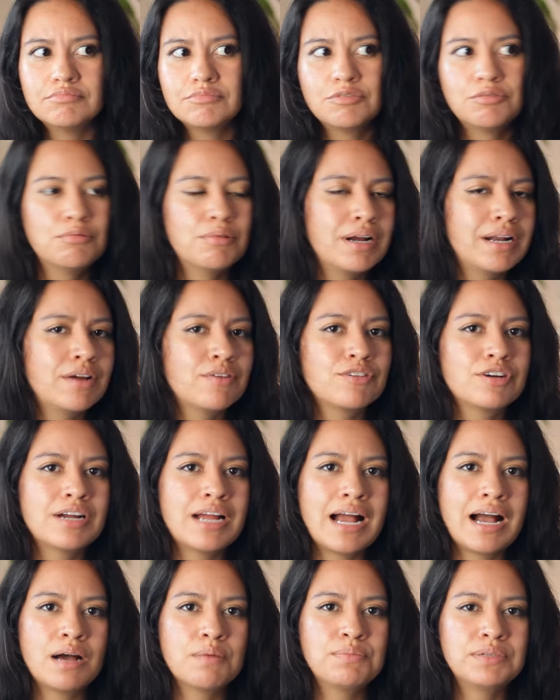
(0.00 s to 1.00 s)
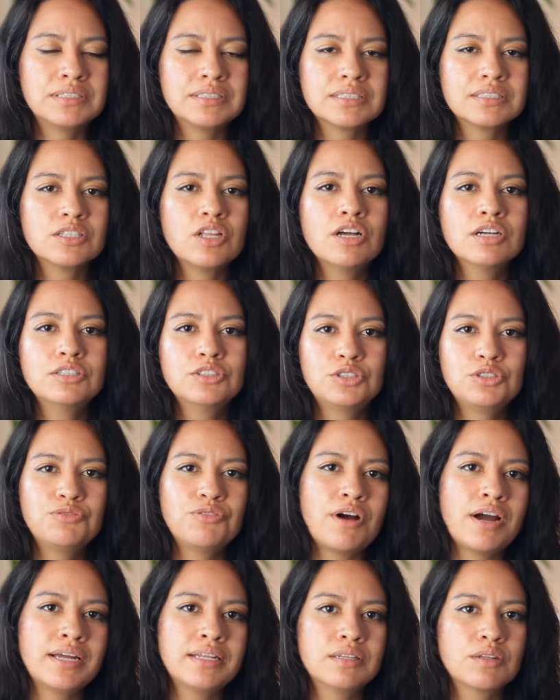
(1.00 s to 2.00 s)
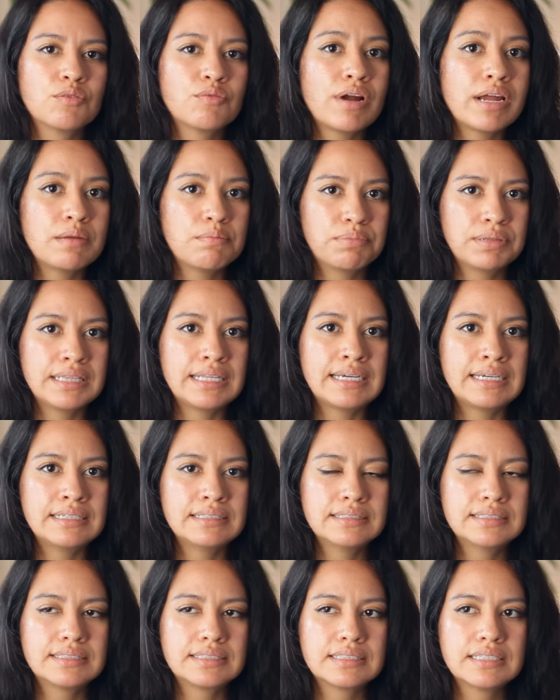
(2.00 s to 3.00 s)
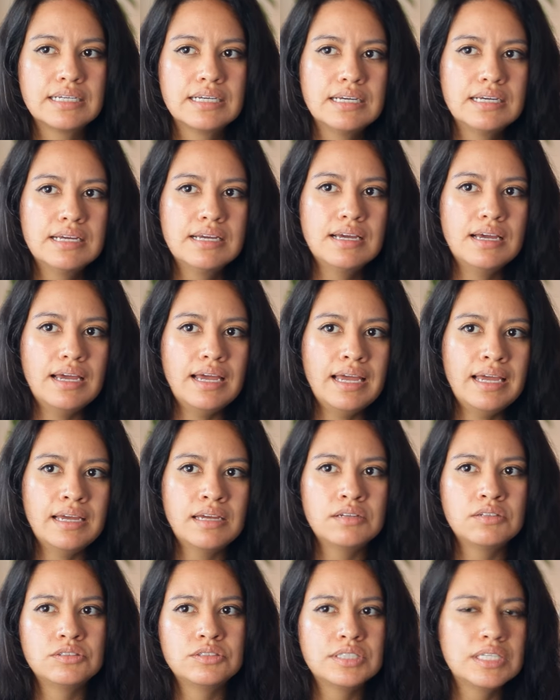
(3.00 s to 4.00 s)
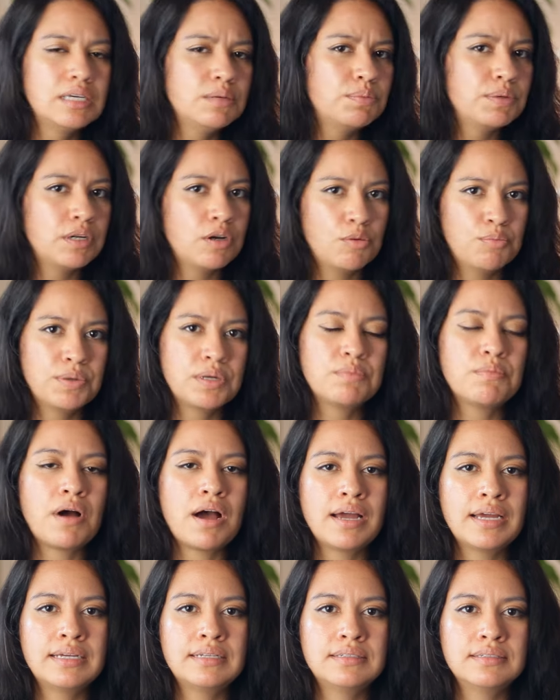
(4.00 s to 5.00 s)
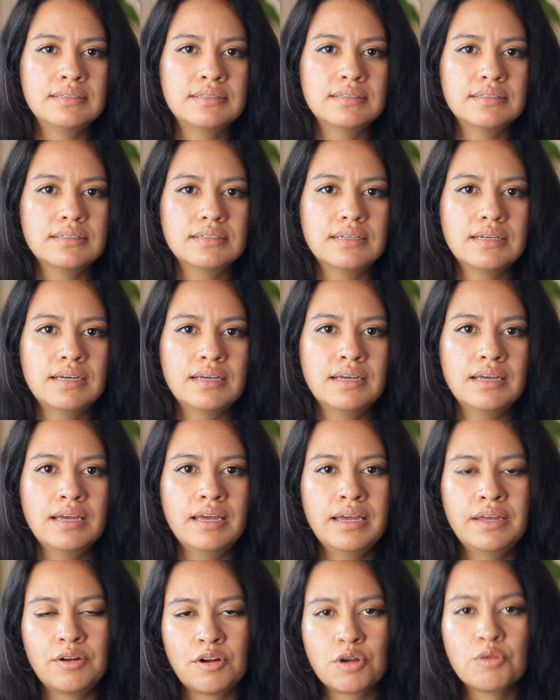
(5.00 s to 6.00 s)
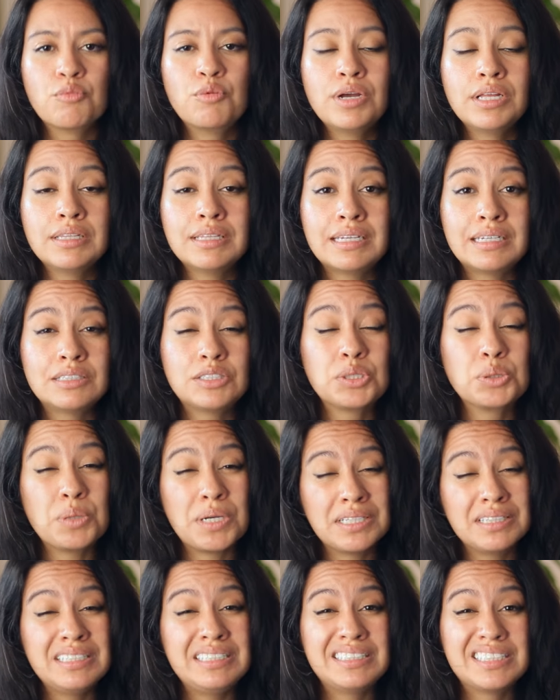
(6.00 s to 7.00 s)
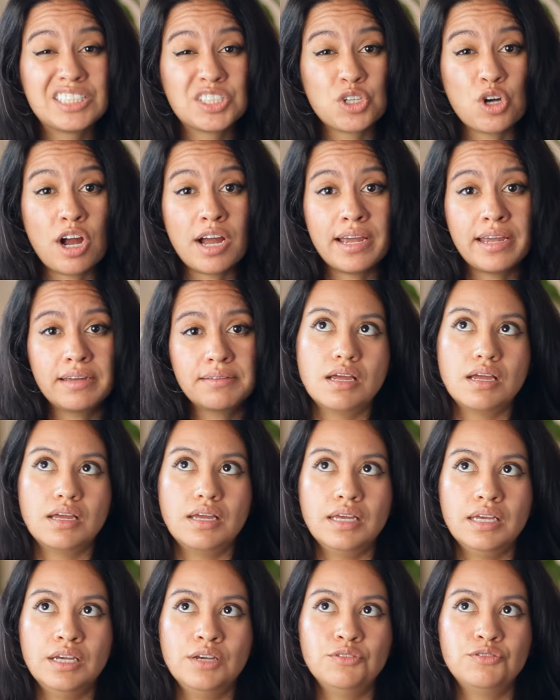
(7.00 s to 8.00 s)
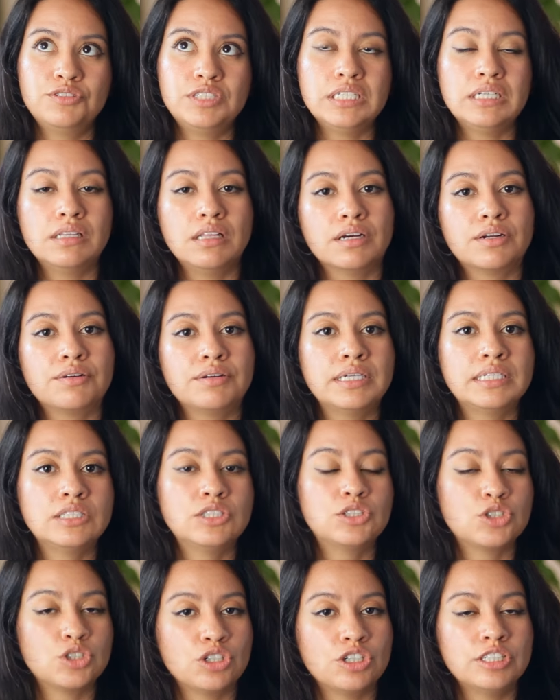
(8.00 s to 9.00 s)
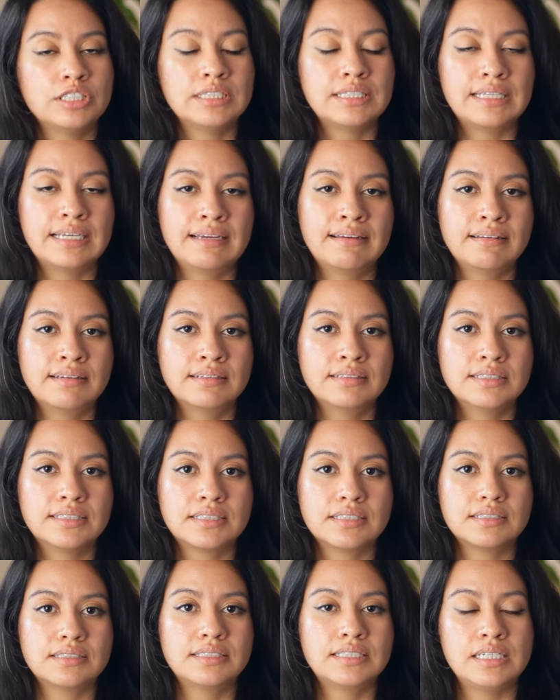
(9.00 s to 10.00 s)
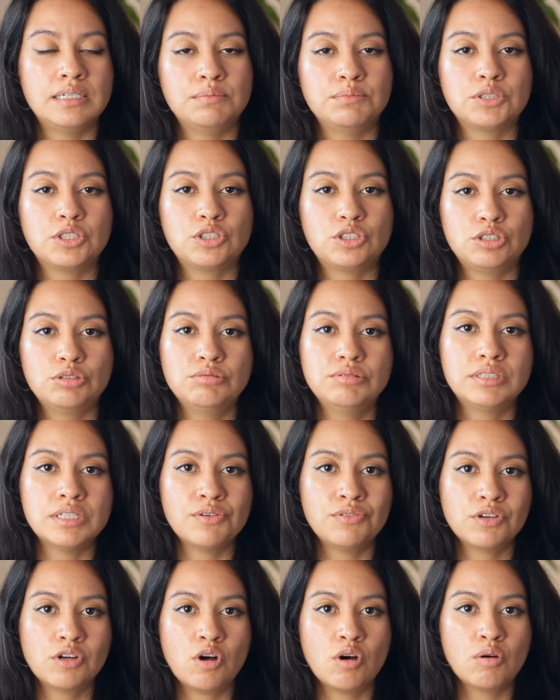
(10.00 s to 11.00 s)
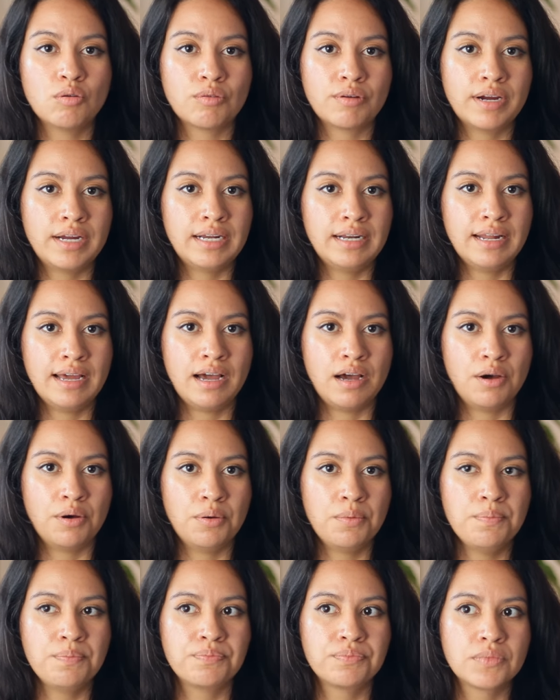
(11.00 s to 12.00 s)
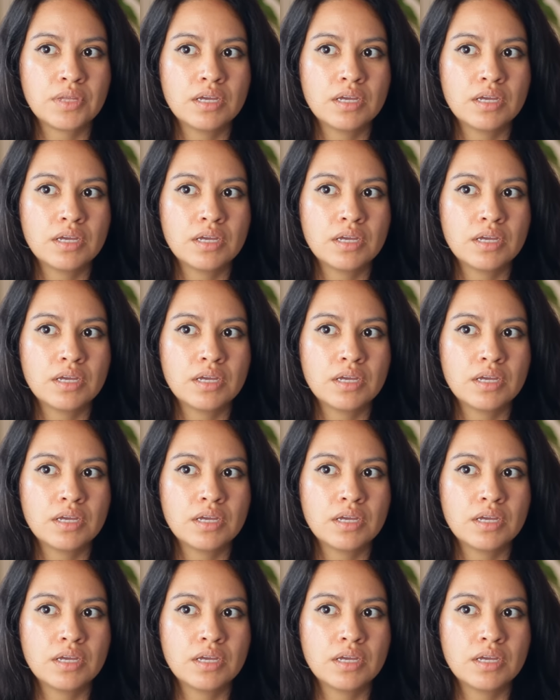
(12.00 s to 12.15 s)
whenever it happens, as long as you find the right place and keep an open mind and are willing to at least try. If decluttering certain things seems too difficult right now,